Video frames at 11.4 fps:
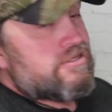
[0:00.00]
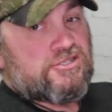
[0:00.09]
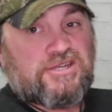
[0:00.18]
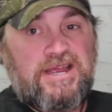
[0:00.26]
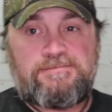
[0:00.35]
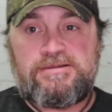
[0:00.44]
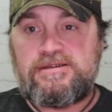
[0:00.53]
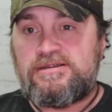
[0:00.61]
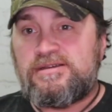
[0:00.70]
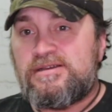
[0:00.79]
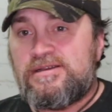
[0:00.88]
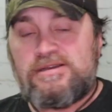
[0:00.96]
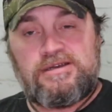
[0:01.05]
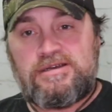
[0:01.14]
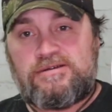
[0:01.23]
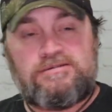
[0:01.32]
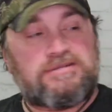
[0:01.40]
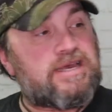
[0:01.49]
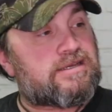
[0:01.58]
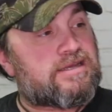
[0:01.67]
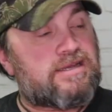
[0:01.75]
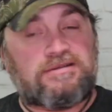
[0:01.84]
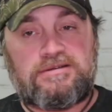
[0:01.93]
shape. Oh, that
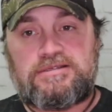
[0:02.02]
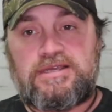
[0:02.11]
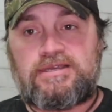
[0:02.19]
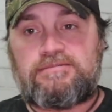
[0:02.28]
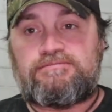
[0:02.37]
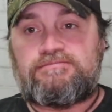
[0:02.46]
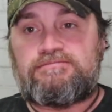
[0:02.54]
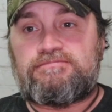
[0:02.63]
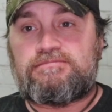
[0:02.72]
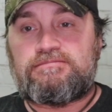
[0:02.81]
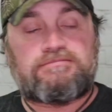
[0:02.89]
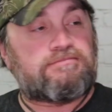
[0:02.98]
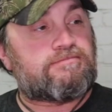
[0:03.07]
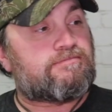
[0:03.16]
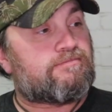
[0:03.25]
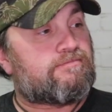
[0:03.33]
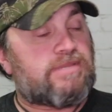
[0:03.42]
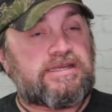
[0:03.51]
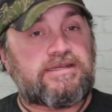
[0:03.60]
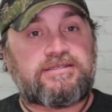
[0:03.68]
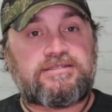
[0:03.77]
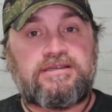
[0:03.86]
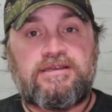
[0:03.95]
kind of looks like a
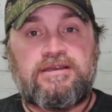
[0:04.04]
penis.